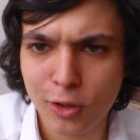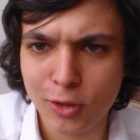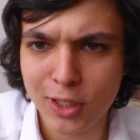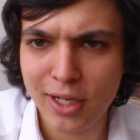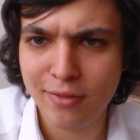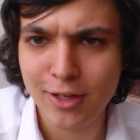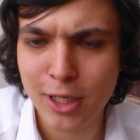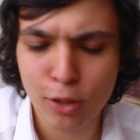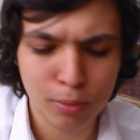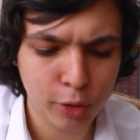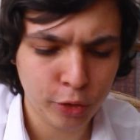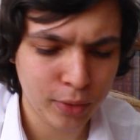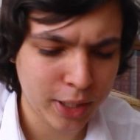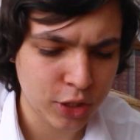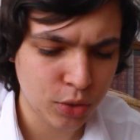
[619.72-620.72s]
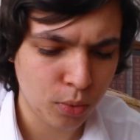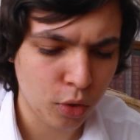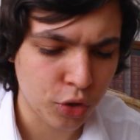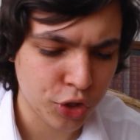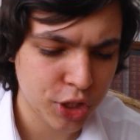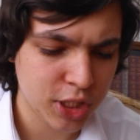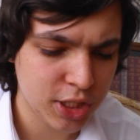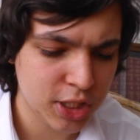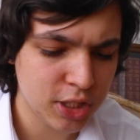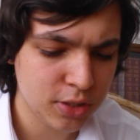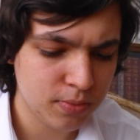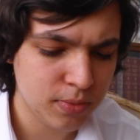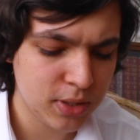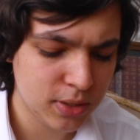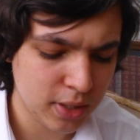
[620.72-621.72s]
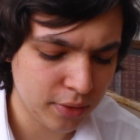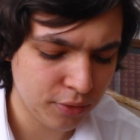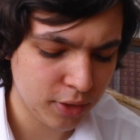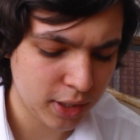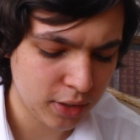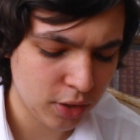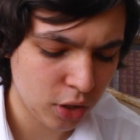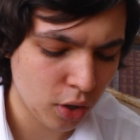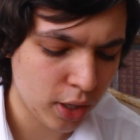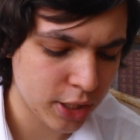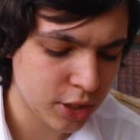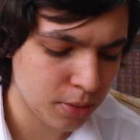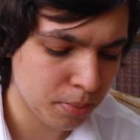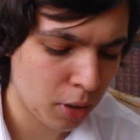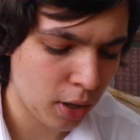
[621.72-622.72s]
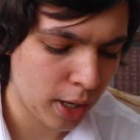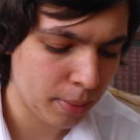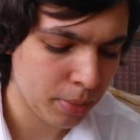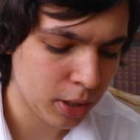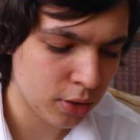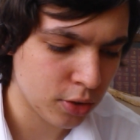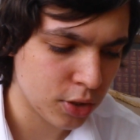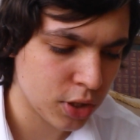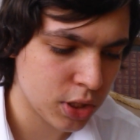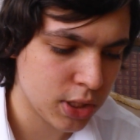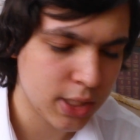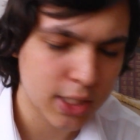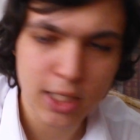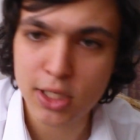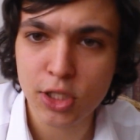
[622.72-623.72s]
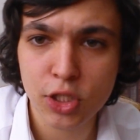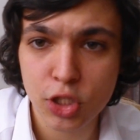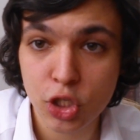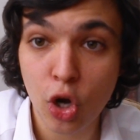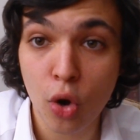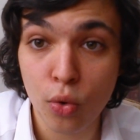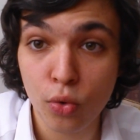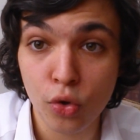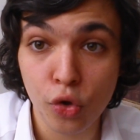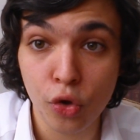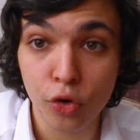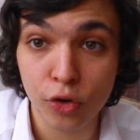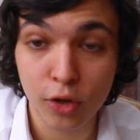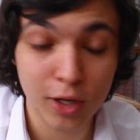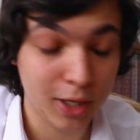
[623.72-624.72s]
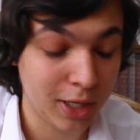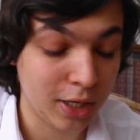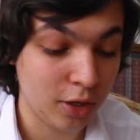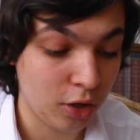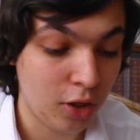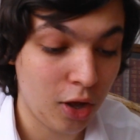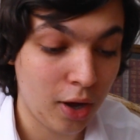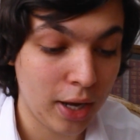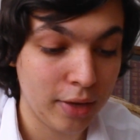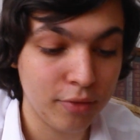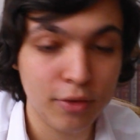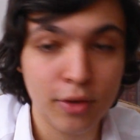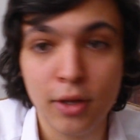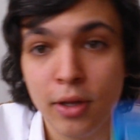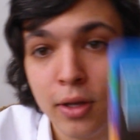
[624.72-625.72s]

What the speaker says: on DVD or Blu-ray to watch, this is definitely the guy to buy, because he's so good at live.